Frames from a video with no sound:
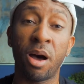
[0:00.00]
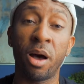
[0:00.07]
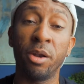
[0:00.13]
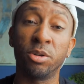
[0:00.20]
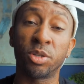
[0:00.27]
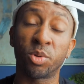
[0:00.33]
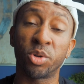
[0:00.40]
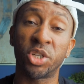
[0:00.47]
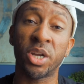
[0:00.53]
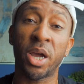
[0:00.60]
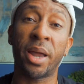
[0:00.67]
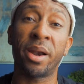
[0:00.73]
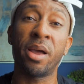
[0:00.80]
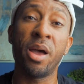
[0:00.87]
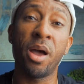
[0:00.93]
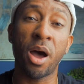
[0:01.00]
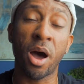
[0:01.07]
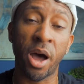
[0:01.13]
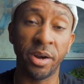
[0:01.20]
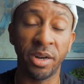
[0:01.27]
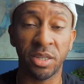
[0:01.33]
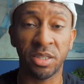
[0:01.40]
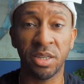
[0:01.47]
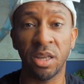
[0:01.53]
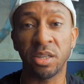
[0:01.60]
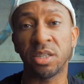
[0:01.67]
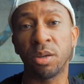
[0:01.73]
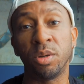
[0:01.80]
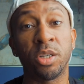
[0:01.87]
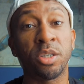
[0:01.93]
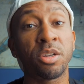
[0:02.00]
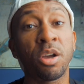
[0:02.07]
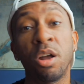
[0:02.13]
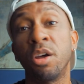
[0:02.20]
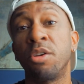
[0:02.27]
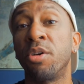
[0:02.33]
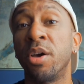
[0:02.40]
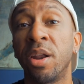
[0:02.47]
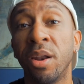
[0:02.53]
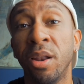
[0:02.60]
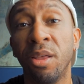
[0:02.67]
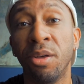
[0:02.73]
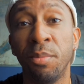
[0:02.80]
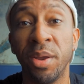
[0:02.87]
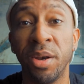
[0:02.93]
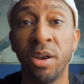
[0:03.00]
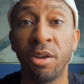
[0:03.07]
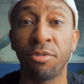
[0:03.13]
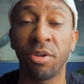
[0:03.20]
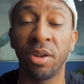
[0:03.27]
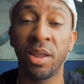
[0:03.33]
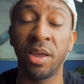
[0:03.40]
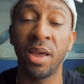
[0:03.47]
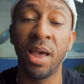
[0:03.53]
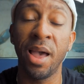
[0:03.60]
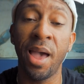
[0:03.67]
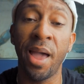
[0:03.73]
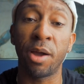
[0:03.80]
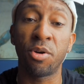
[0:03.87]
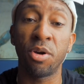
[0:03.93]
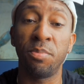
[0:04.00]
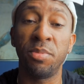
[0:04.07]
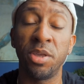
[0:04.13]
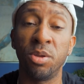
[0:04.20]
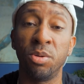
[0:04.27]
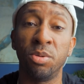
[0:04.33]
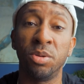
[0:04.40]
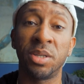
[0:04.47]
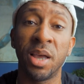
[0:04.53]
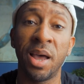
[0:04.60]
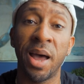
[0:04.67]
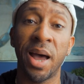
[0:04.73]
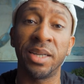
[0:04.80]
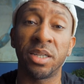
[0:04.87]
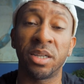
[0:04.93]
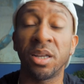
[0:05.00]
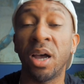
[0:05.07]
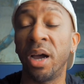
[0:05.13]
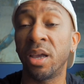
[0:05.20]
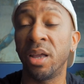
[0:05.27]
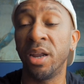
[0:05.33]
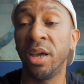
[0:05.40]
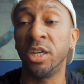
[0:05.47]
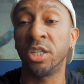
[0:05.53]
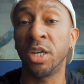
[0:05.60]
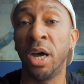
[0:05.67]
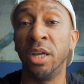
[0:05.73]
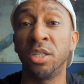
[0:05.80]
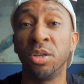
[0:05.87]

All those were shot on the 6. They were just color graded a little bit differently and could be used as a talking headshot.